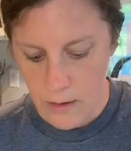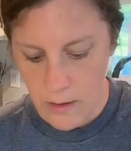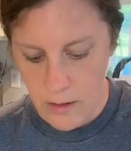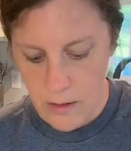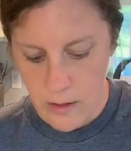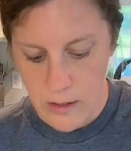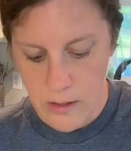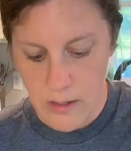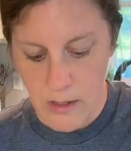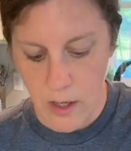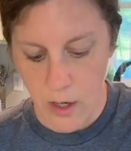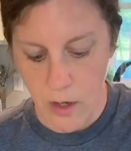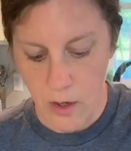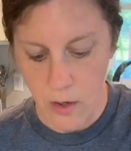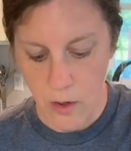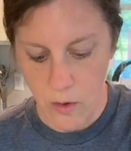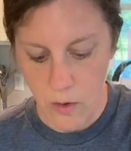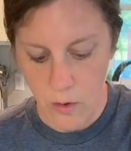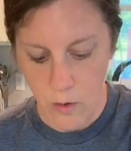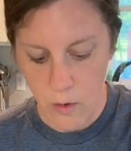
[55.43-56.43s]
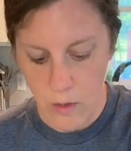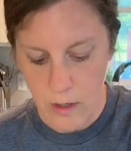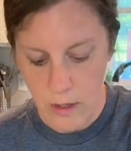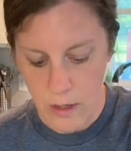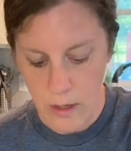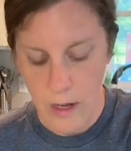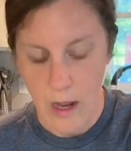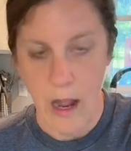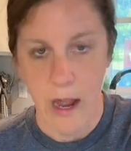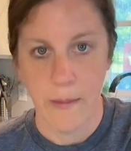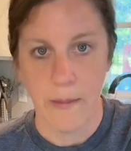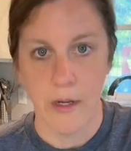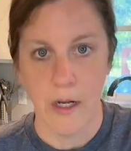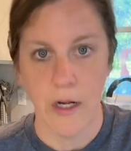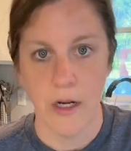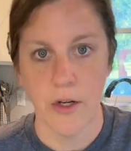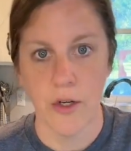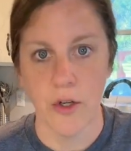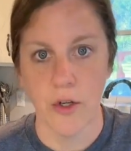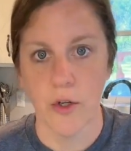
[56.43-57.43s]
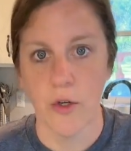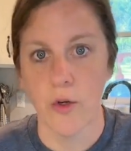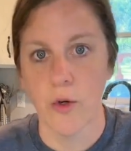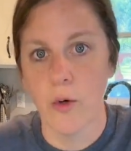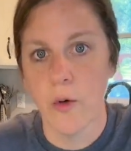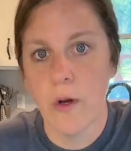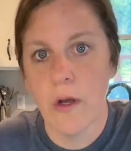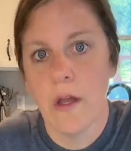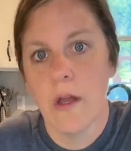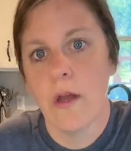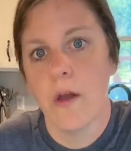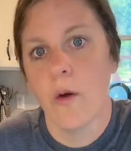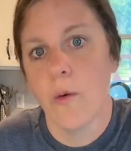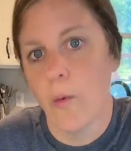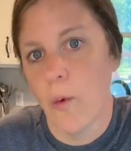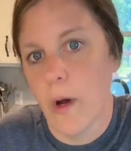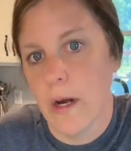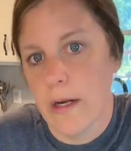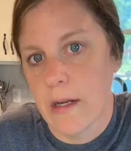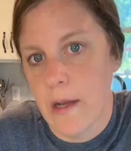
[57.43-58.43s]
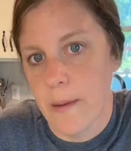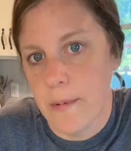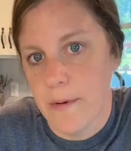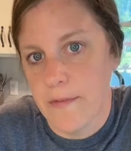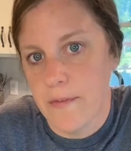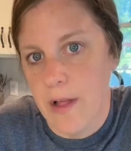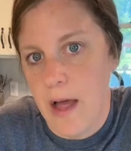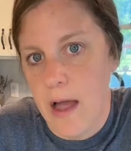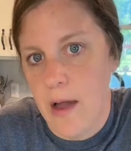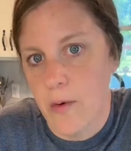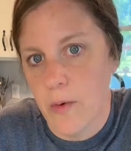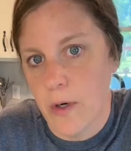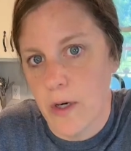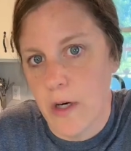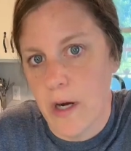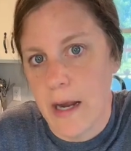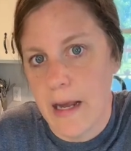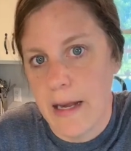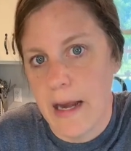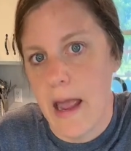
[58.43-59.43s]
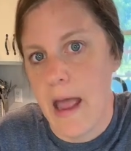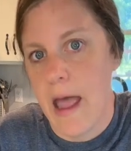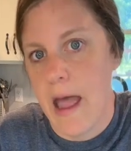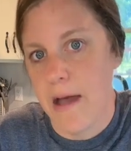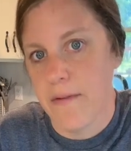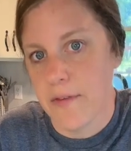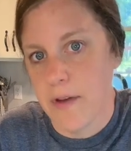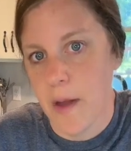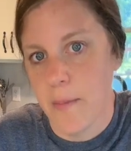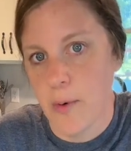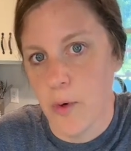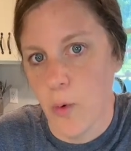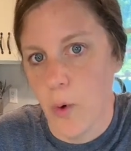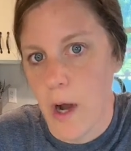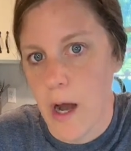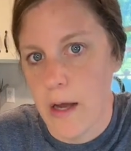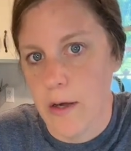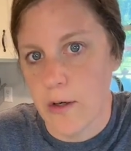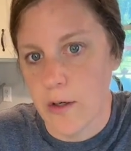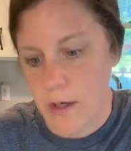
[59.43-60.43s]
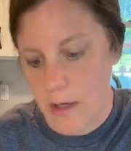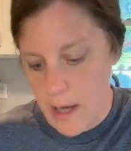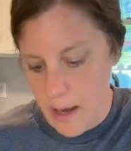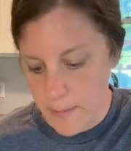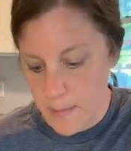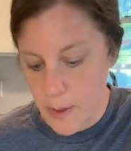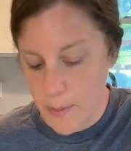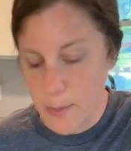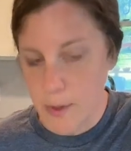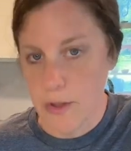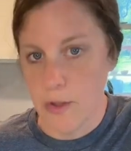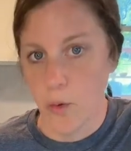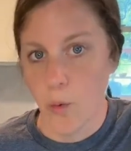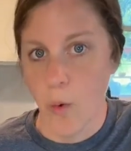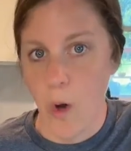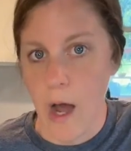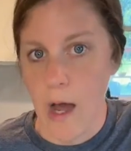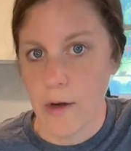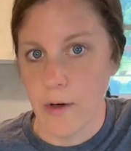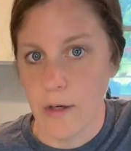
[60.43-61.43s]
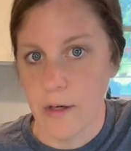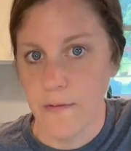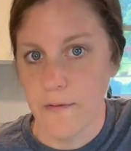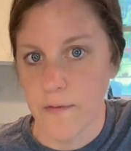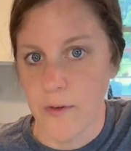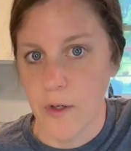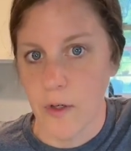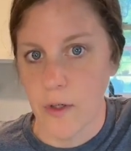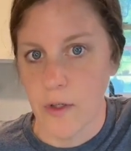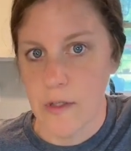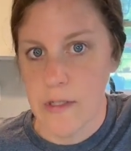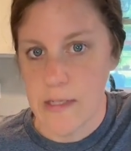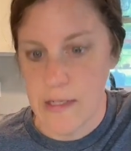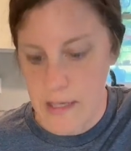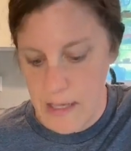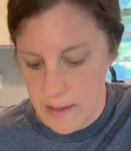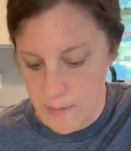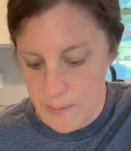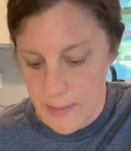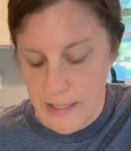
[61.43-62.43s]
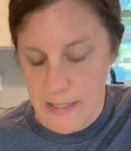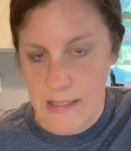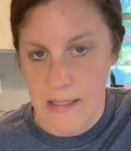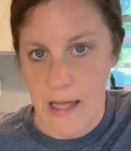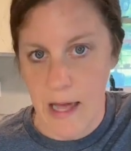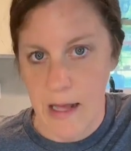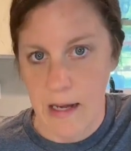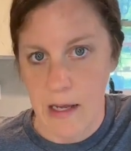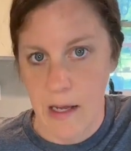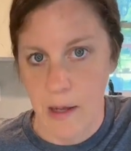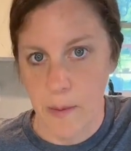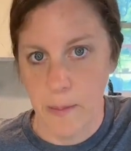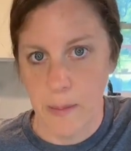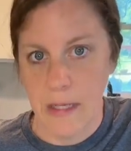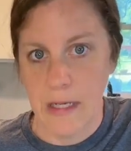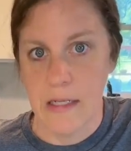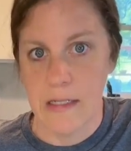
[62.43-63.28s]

So I'm gonna do 1 cup of flour and a 1/2 cup of water. I'm gonna put the water in first and mix that up because